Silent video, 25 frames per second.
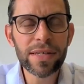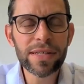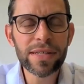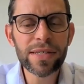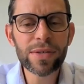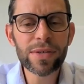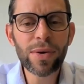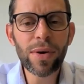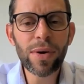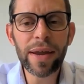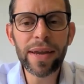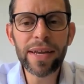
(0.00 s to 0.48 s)
This
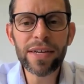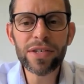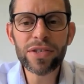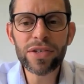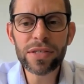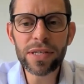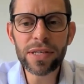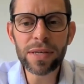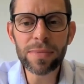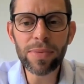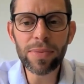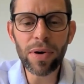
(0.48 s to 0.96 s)
is quite an
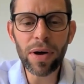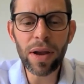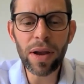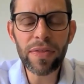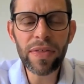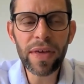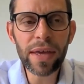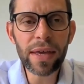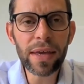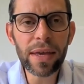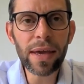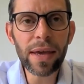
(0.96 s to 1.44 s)
interesting point. I
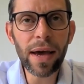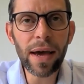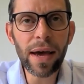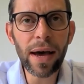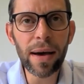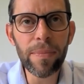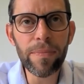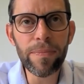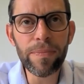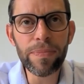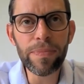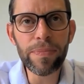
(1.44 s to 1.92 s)
think
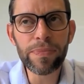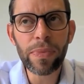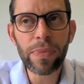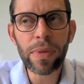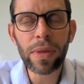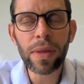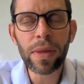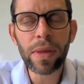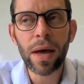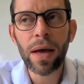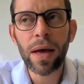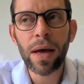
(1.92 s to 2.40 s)

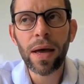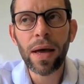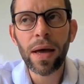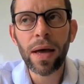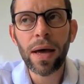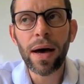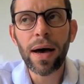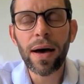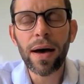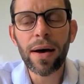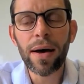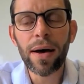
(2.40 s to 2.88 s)

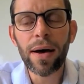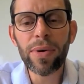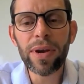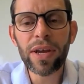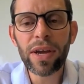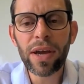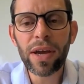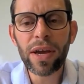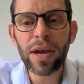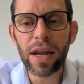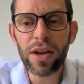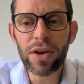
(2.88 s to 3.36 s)

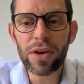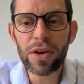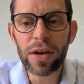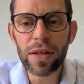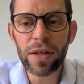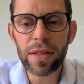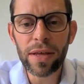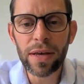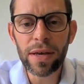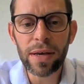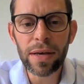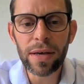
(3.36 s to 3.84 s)
when you kind of
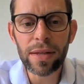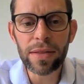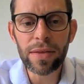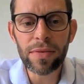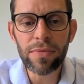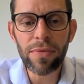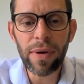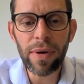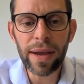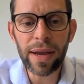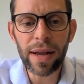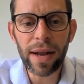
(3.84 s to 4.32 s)
look at
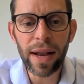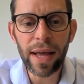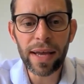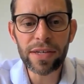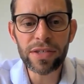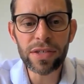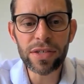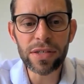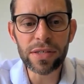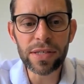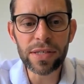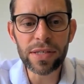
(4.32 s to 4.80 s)
the
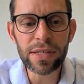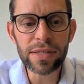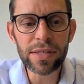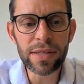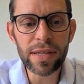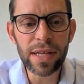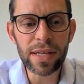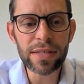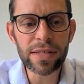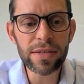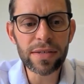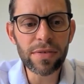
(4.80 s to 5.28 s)
regulation,
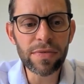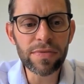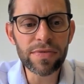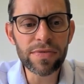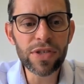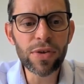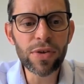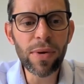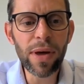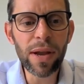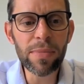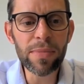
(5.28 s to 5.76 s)
there's sort of
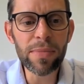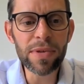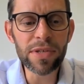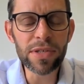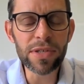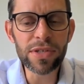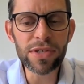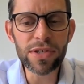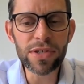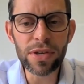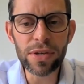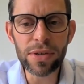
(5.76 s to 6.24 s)
two
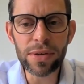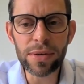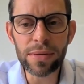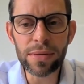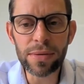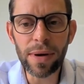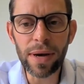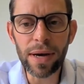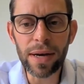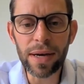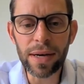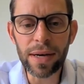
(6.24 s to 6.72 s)
elements
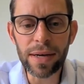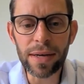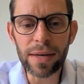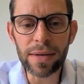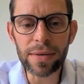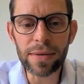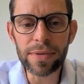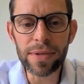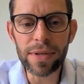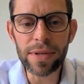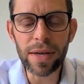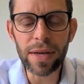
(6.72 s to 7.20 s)
to
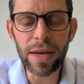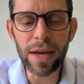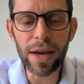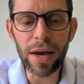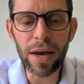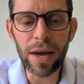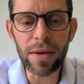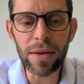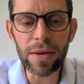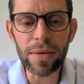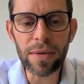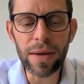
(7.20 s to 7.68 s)

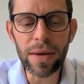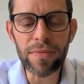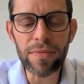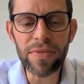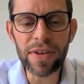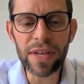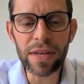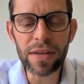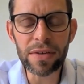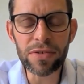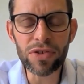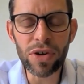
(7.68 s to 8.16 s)
in
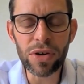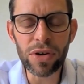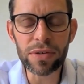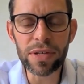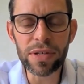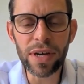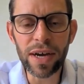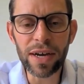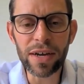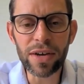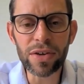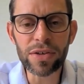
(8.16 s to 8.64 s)
vitro
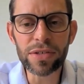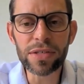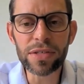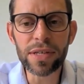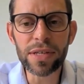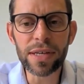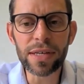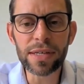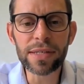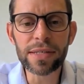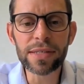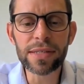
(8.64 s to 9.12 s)

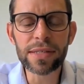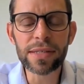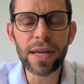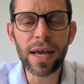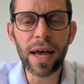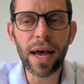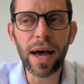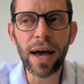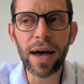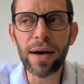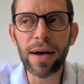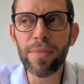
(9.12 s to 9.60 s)
diagnostics,
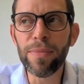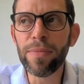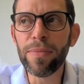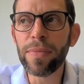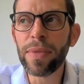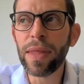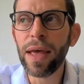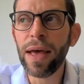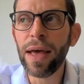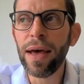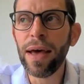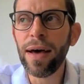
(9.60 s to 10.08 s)

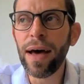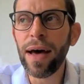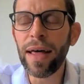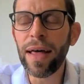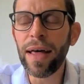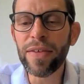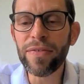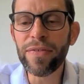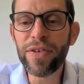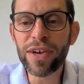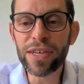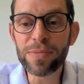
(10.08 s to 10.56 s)
and
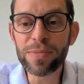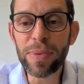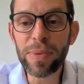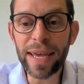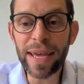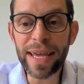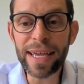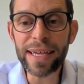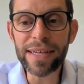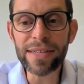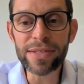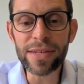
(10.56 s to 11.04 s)
the first
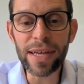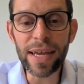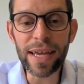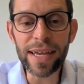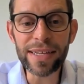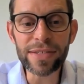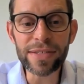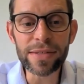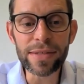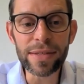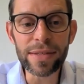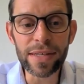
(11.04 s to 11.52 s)
bit
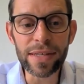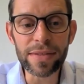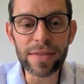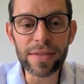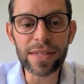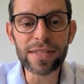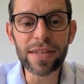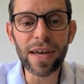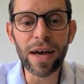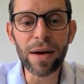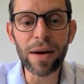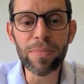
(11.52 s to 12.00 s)
is
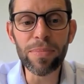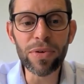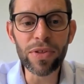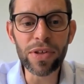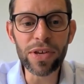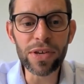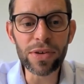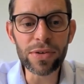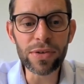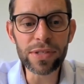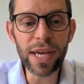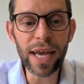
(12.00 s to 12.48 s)
the sample
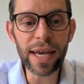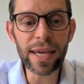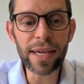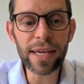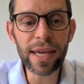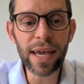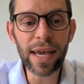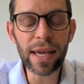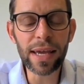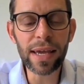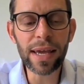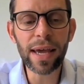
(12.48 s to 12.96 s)
that you're
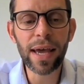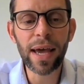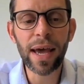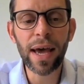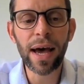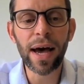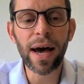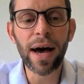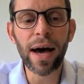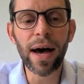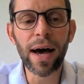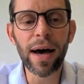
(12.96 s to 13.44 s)
taking,
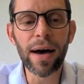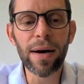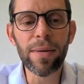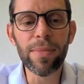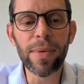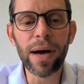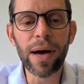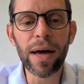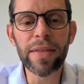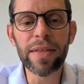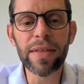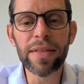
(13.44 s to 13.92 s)

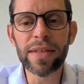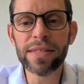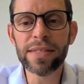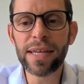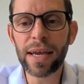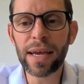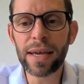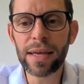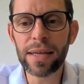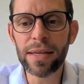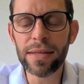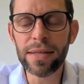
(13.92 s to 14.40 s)
and then the
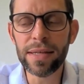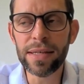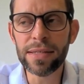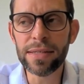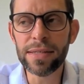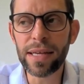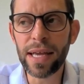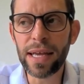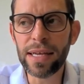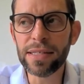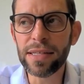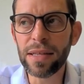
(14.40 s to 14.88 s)
second
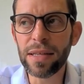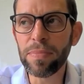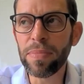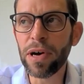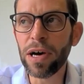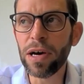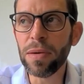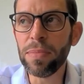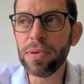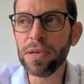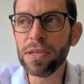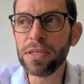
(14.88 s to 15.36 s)
is the
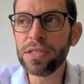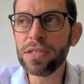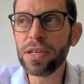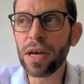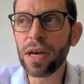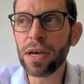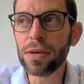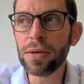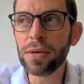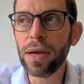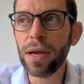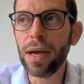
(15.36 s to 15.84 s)
purpose.
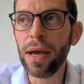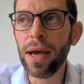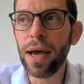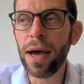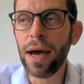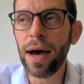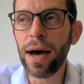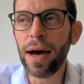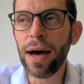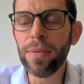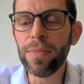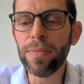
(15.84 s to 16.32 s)
So
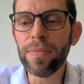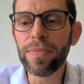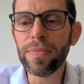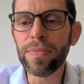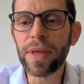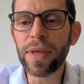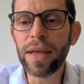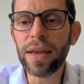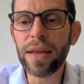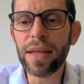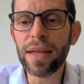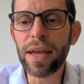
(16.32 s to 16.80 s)

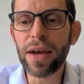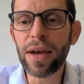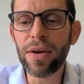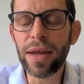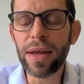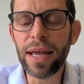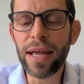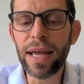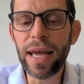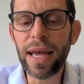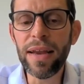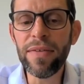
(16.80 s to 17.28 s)

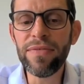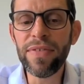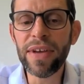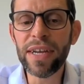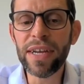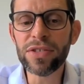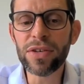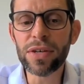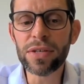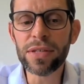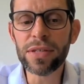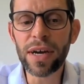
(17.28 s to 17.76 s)
in
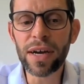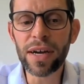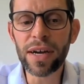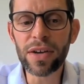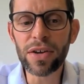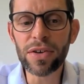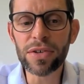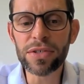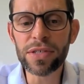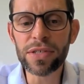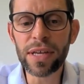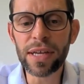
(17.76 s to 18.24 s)
vitro
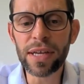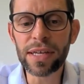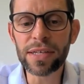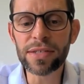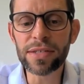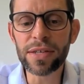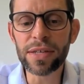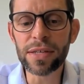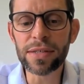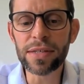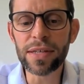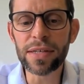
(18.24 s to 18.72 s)

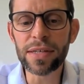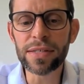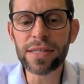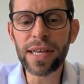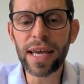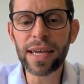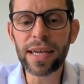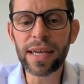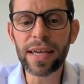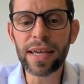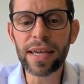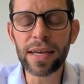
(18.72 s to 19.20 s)
diagnostics, that's
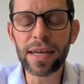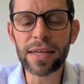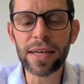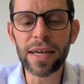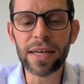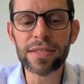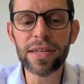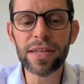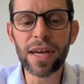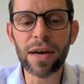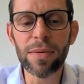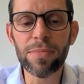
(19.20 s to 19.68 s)
taking
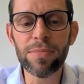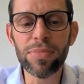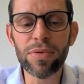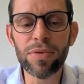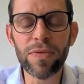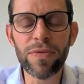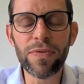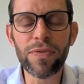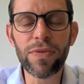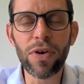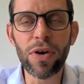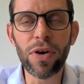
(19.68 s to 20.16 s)
a
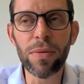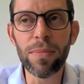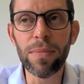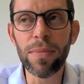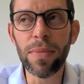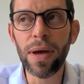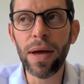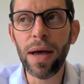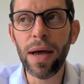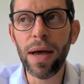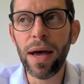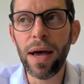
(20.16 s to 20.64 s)
sample
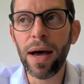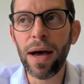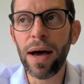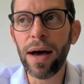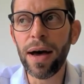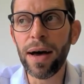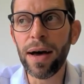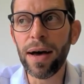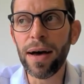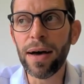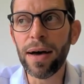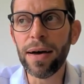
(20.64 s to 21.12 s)
from
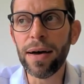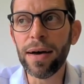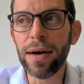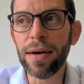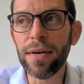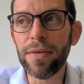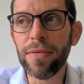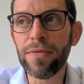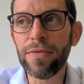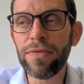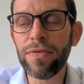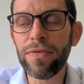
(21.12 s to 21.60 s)

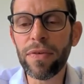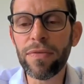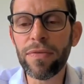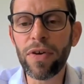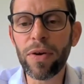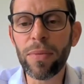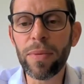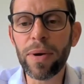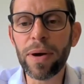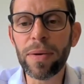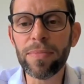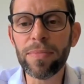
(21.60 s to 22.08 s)

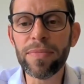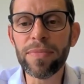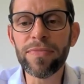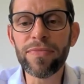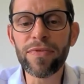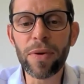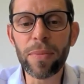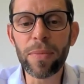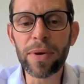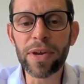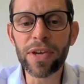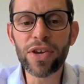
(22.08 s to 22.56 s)

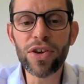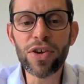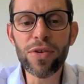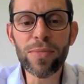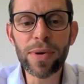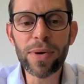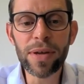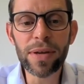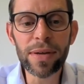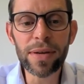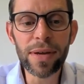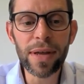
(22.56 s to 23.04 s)
a
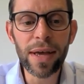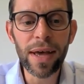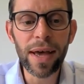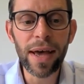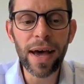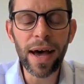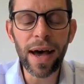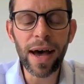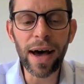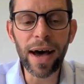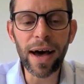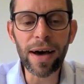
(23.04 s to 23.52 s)
human,
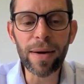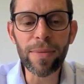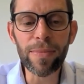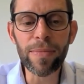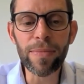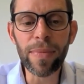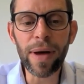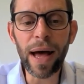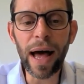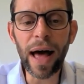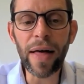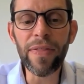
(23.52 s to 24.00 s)

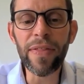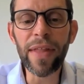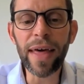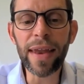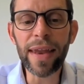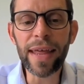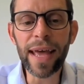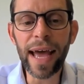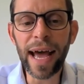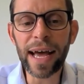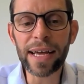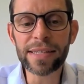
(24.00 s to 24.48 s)
and
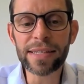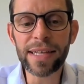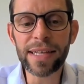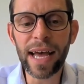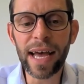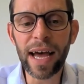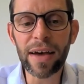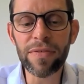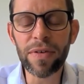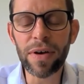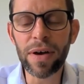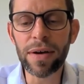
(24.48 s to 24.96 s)
then it has to
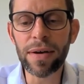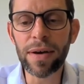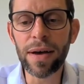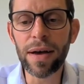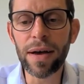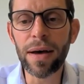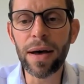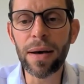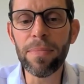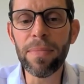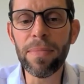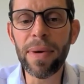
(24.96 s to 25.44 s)
have
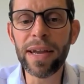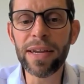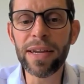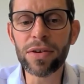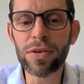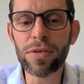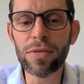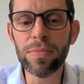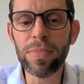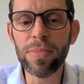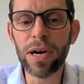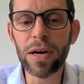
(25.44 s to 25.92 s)
a
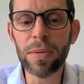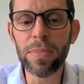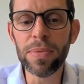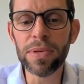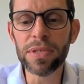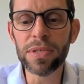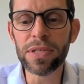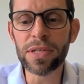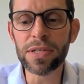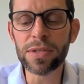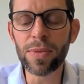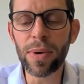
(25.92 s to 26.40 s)
medical
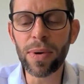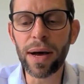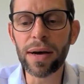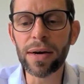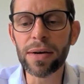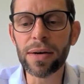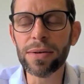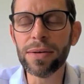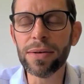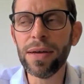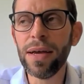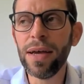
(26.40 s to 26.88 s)
purpose as
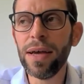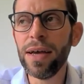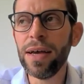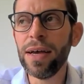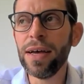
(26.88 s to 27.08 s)
well.